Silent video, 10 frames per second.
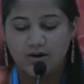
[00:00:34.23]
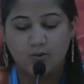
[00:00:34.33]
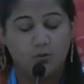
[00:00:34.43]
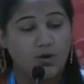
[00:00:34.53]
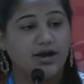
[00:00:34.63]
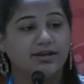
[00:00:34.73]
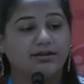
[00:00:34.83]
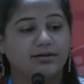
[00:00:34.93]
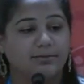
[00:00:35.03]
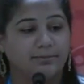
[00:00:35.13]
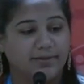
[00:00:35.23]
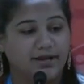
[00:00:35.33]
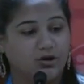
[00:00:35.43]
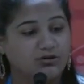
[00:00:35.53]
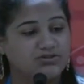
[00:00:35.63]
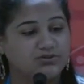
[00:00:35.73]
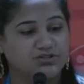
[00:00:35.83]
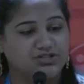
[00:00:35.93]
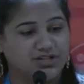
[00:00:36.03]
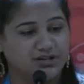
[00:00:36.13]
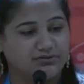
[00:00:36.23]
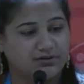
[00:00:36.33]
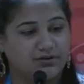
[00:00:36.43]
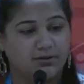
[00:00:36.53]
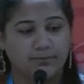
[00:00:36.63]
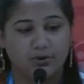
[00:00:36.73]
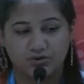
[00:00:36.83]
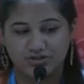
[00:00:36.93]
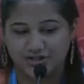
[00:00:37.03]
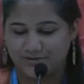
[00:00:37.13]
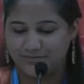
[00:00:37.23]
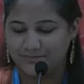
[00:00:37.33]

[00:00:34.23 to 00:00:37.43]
one may also achieve moksha.